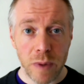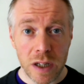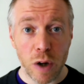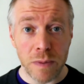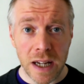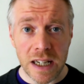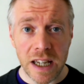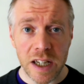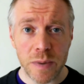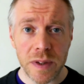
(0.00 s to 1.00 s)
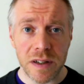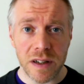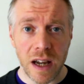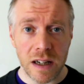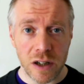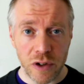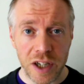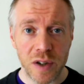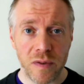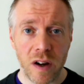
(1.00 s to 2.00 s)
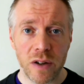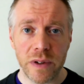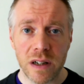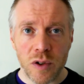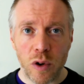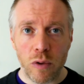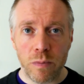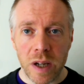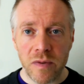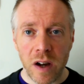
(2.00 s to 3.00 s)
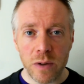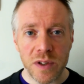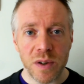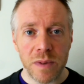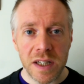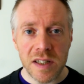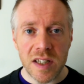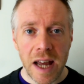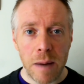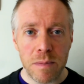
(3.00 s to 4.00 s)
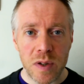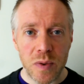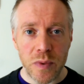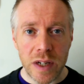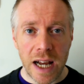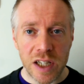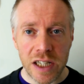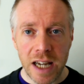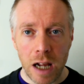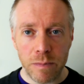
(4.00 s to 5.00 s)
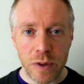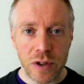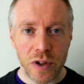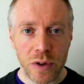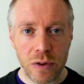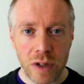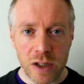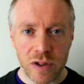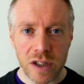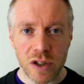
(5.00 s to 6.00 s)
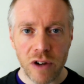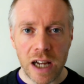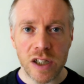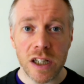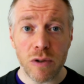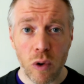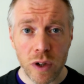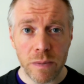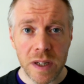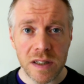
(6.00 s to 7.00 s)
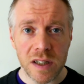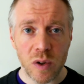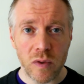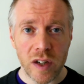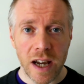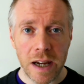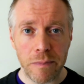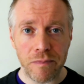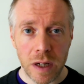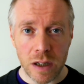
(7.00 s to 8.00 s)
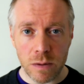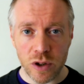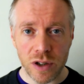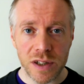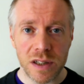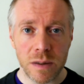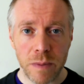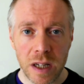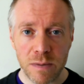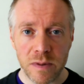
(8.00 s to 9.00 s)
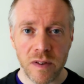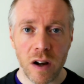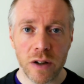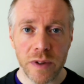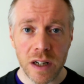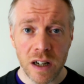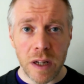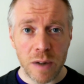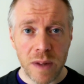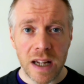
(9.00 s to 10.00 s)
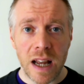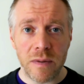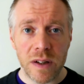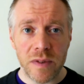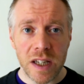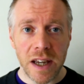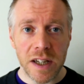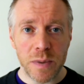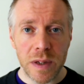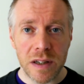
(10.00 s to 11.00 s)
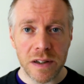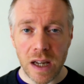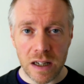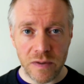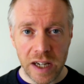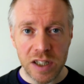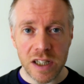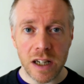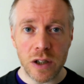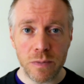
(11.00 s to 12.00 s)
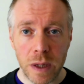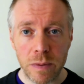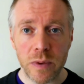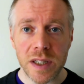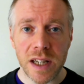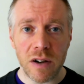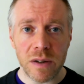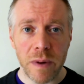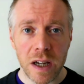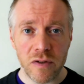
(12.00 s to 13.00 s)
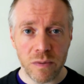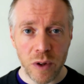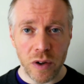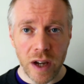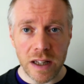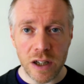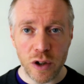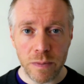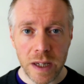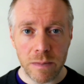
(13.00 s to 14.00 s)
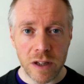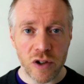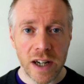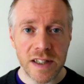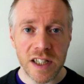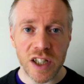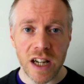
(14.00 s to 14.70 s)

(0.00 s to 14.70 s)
build up that engagement and increase your following. So by following some of these steps will actually help you to literally just gradually grow your business over time, build up trust, build up a following, build up that level of engagement, and eventually then people will start to buy from you, and then you'll be able to transition